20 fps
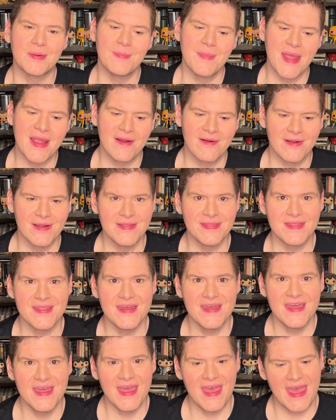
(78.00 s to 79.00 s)

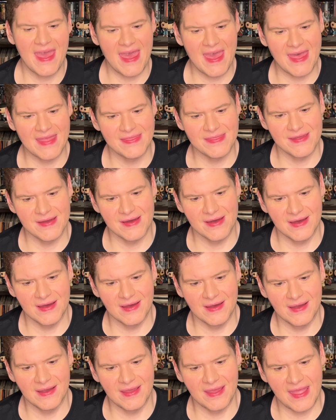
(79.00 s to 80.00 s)
Maron and
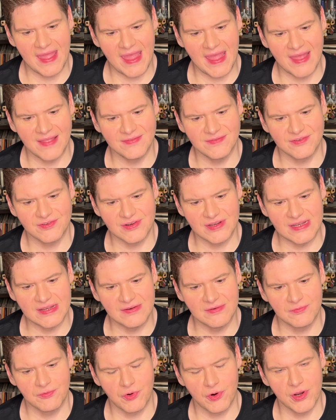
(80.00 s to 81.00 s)
uh, Andre
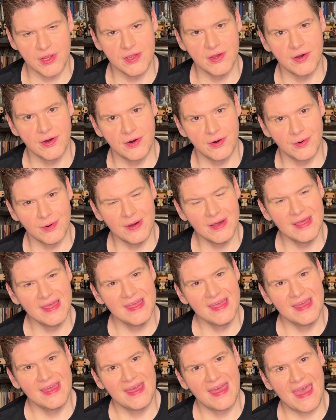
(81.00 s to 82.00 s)
Royo,
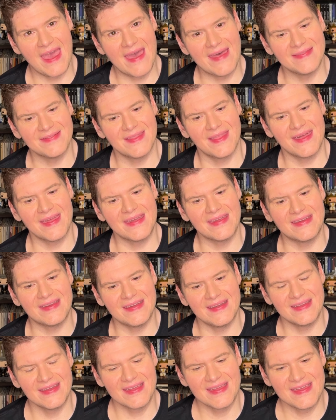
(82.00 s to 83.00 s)
and
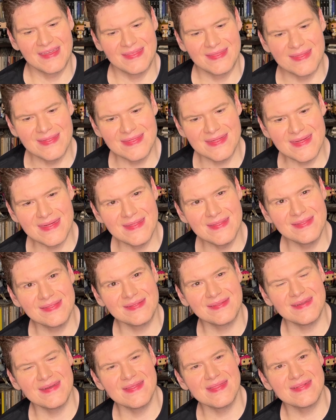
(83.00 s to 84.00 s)
like this
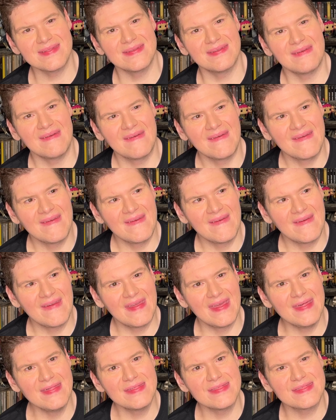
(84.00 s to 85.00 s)
is just
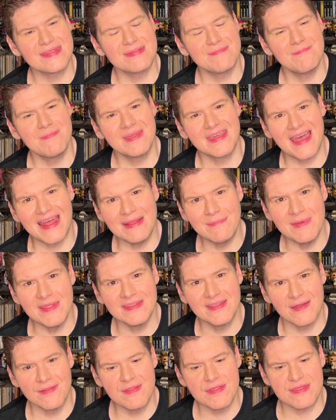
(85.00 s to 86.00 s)
it's kind of been
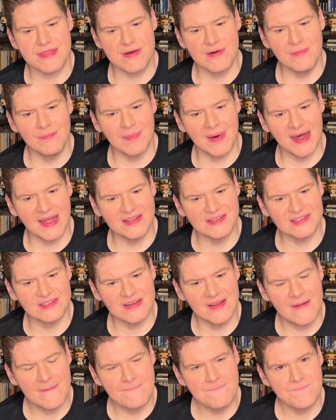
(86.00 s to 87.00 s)
done so
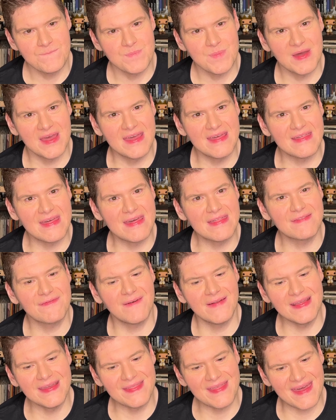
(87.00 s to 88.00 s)
much but it's
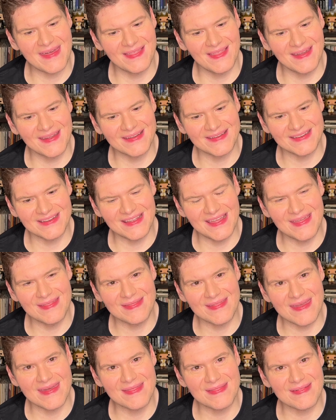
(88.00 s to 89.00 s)
funny that like
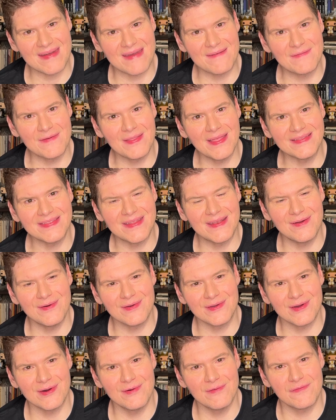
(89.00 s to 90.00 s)
it's, it's i feel like they
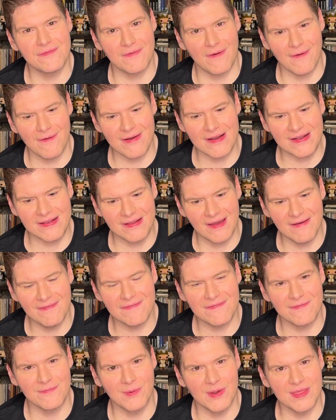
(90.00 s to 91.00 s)
don't go far
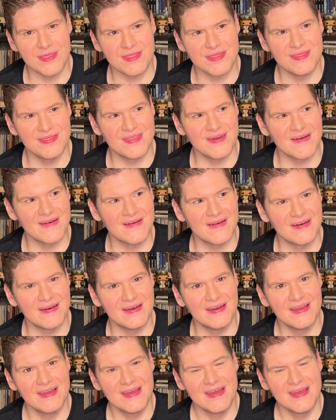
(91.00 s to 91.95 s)
enough with the